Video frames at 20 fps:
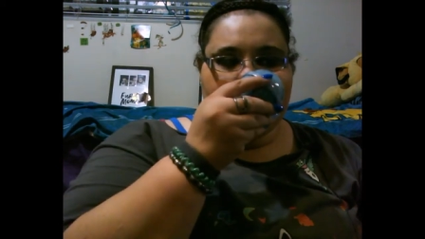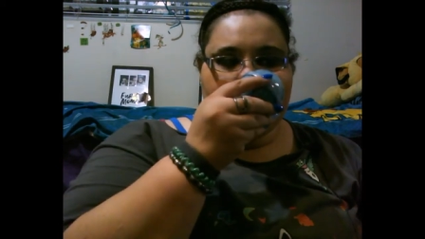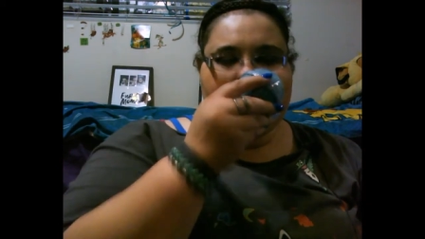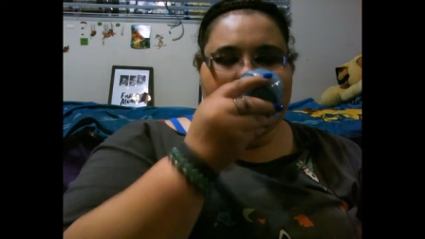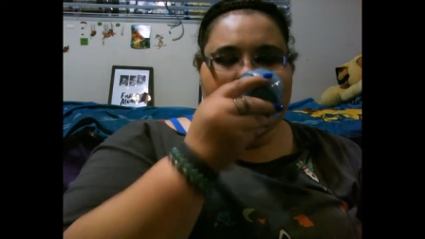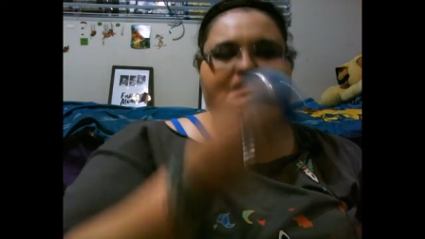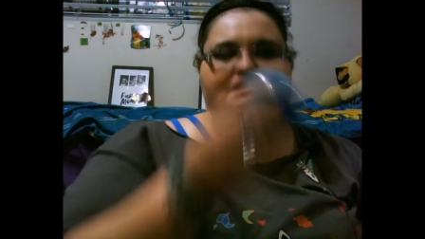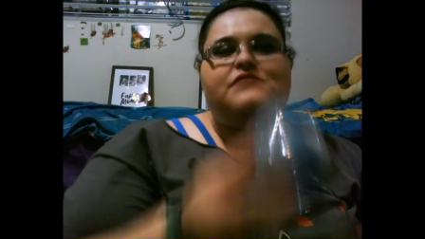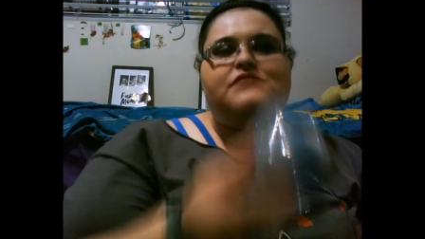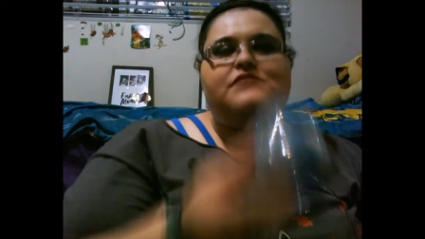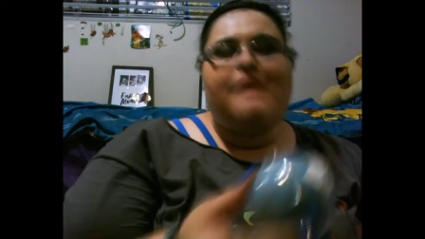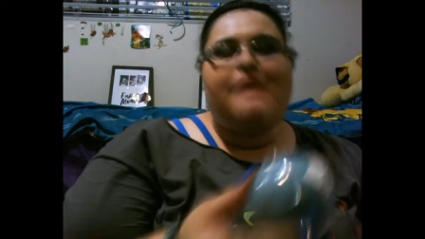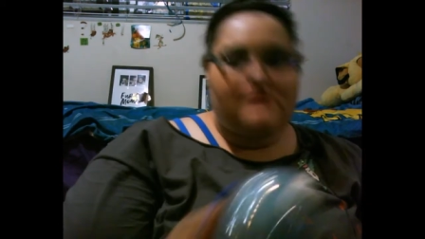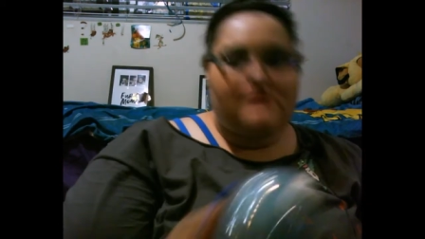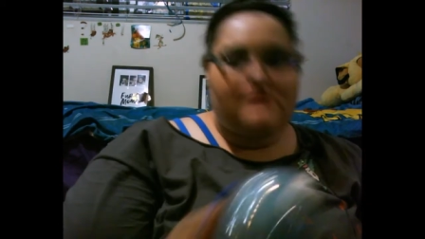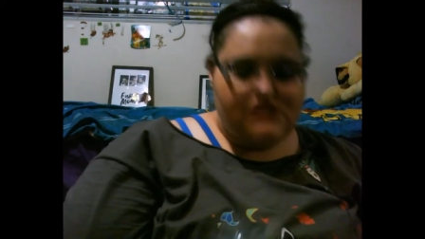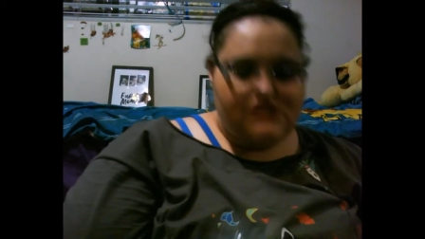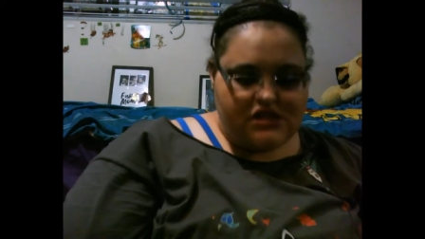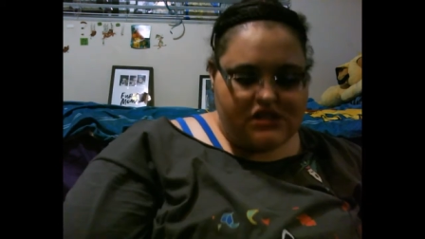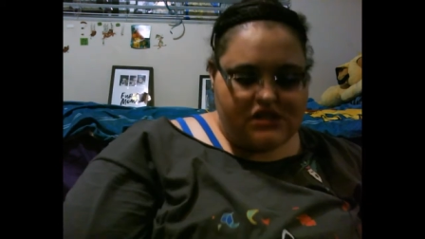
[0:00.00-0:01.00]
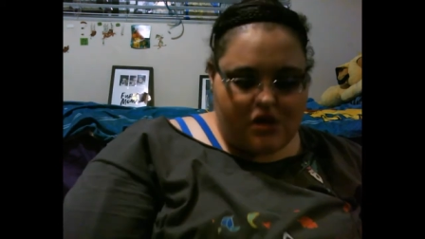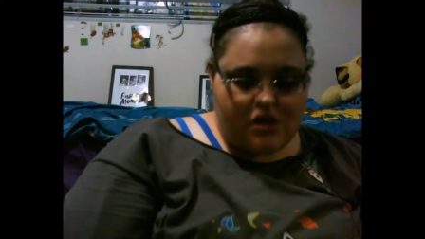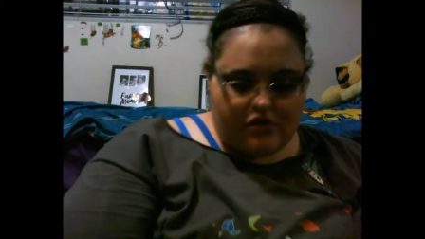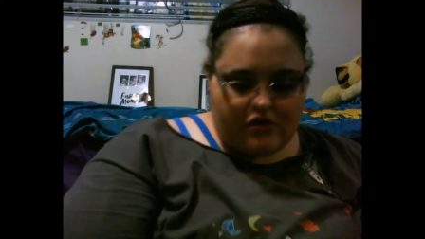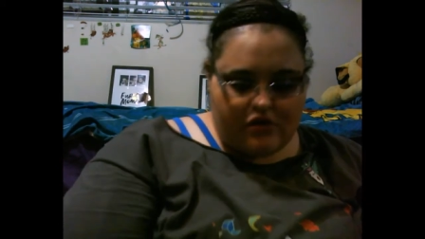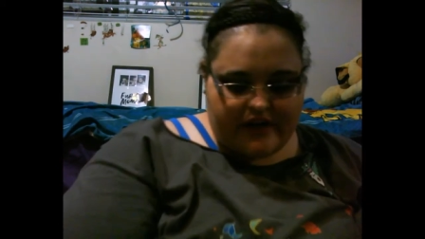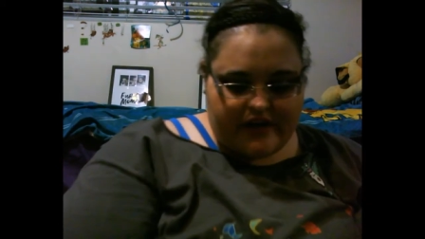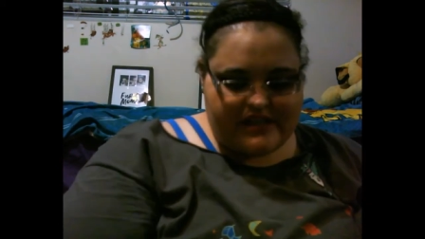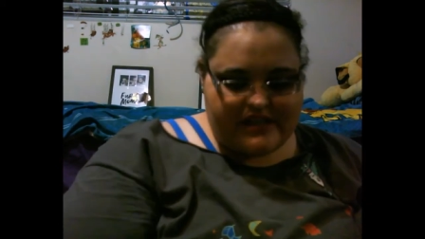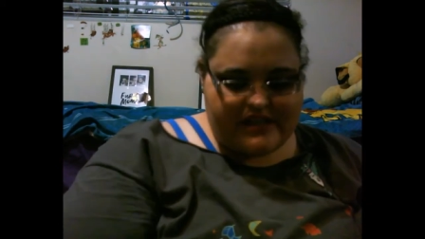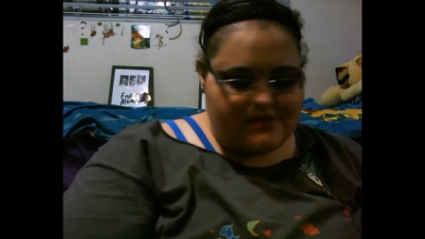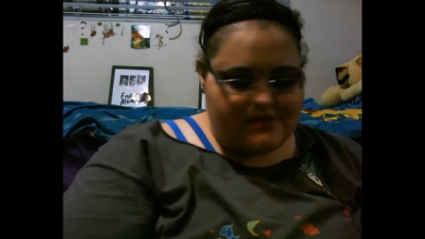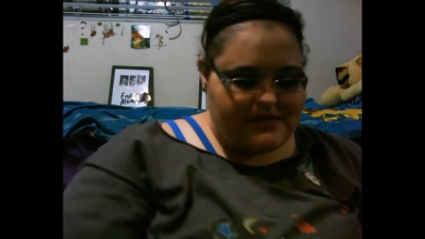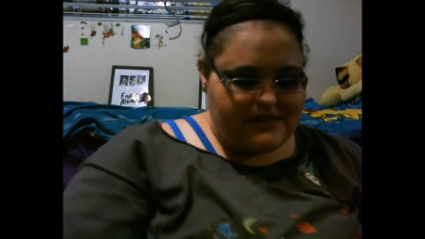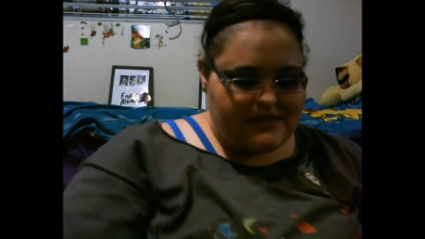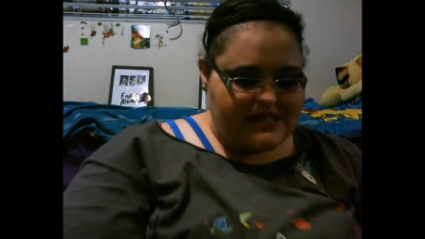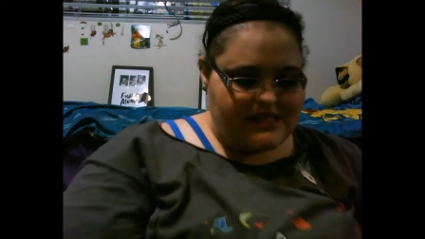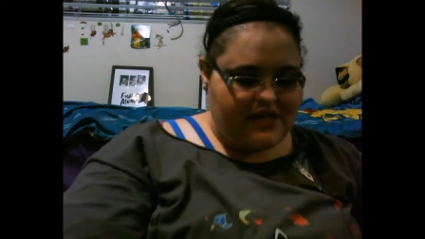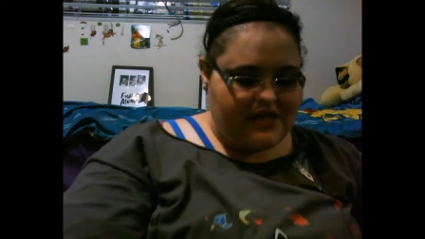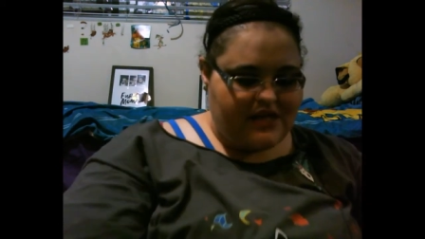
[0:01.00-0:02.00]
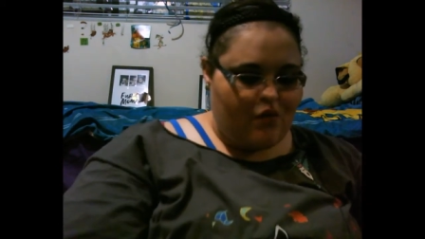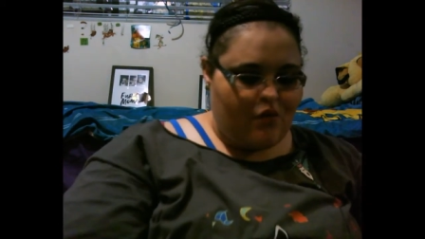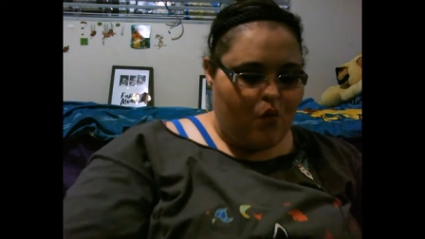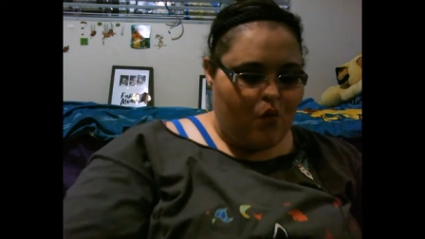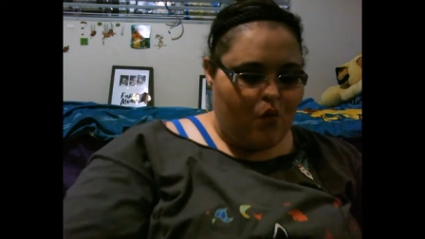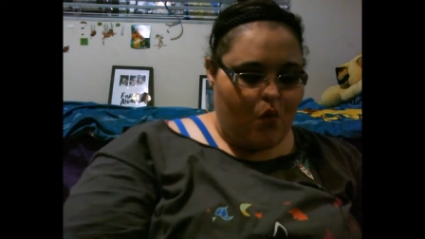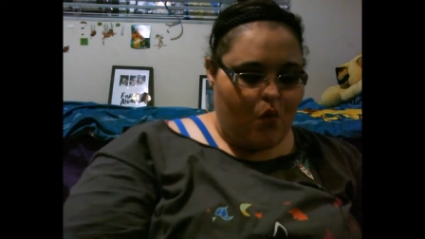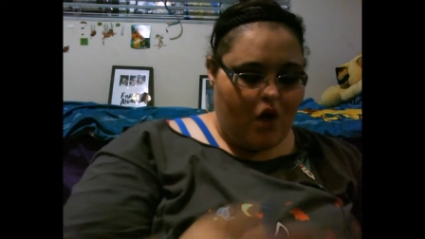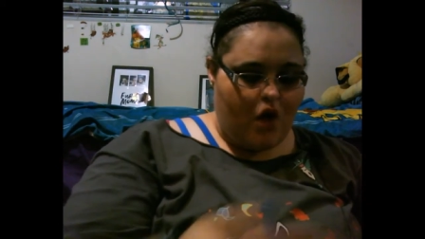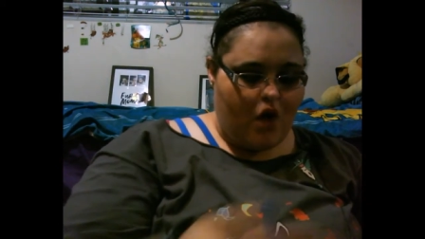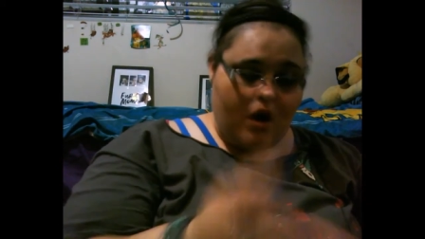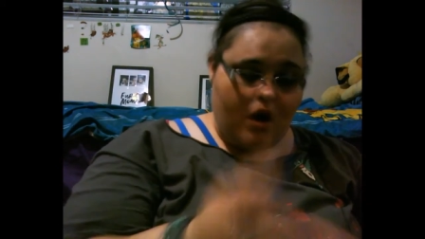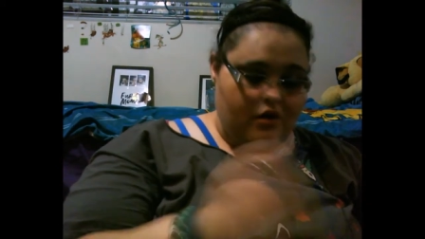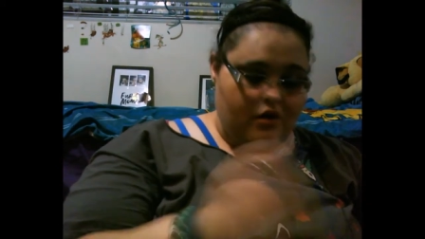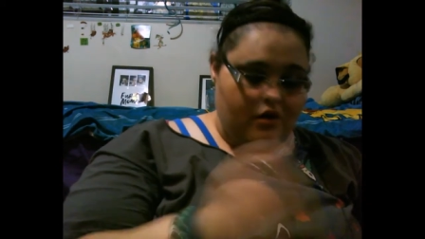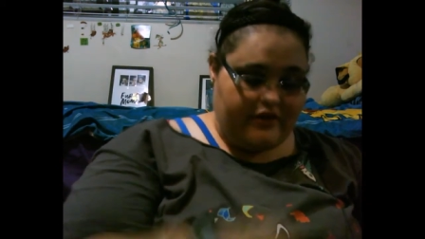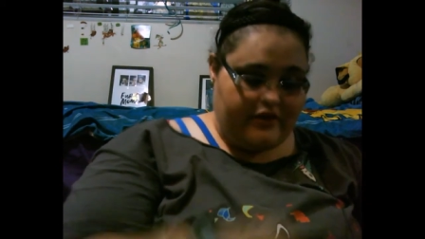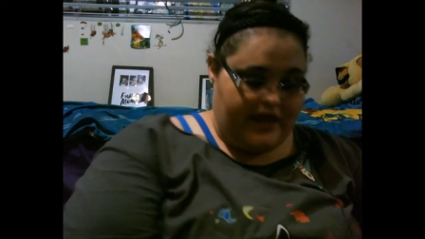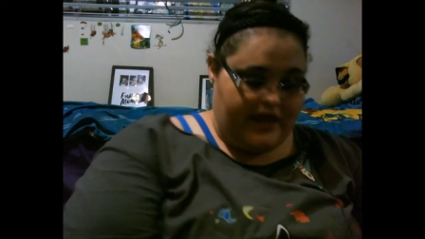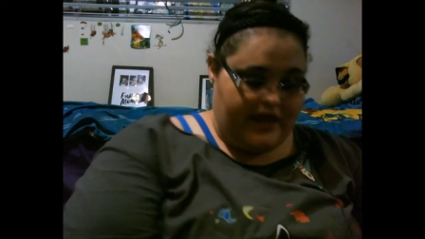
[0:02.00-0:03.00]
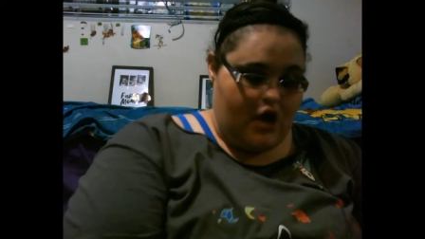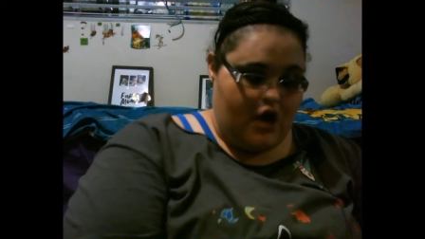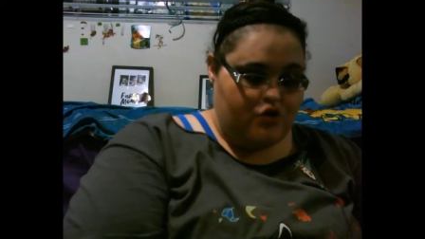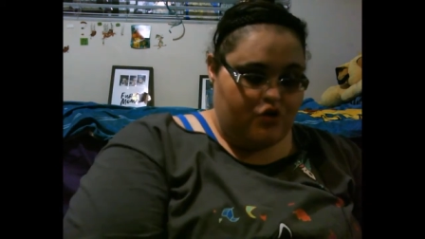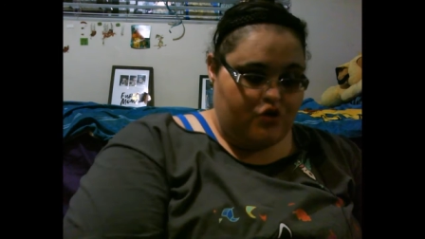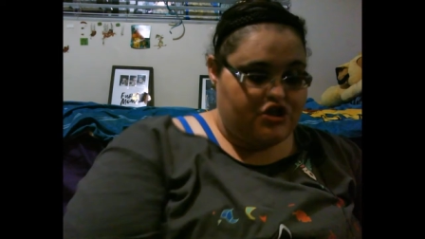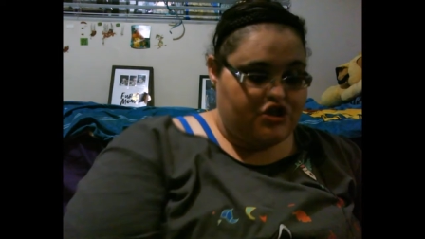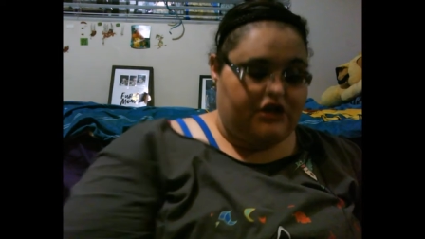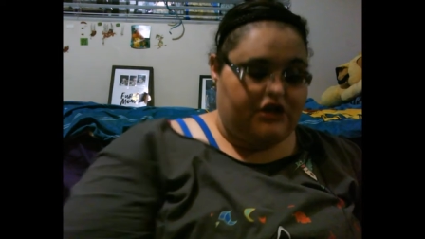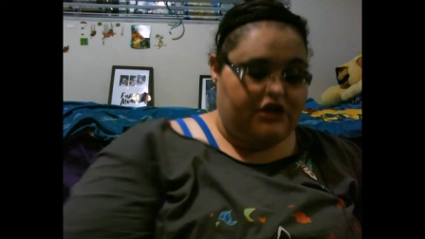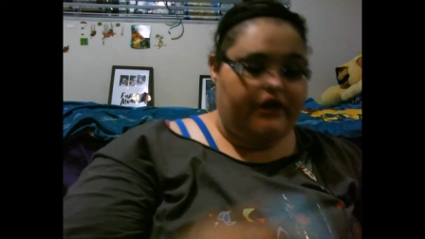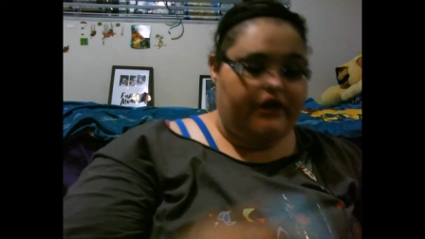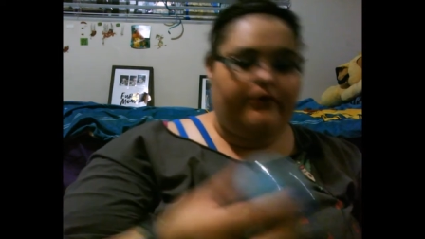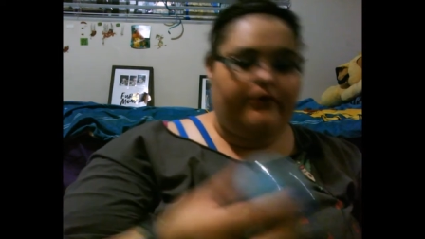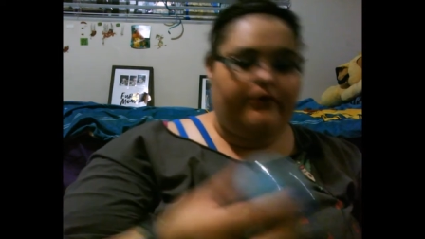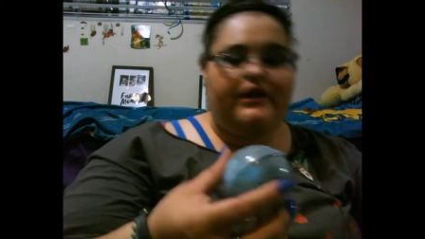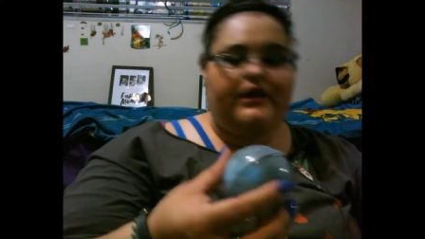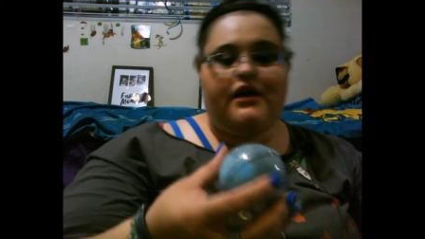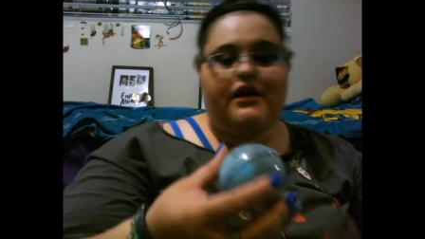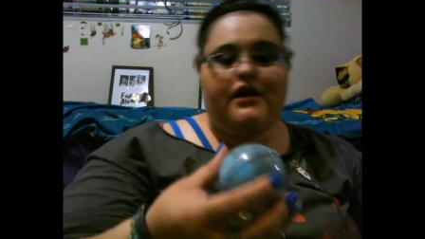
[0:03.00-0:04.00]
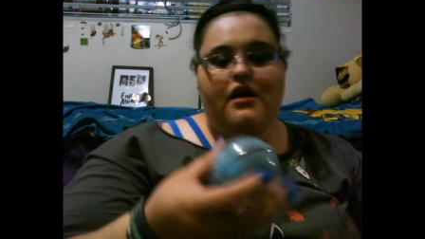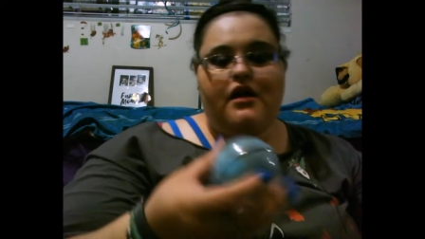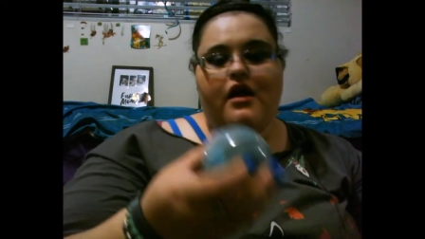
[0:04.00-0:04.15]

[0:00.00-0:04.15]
It smells so good. It smells like the ocean, literally.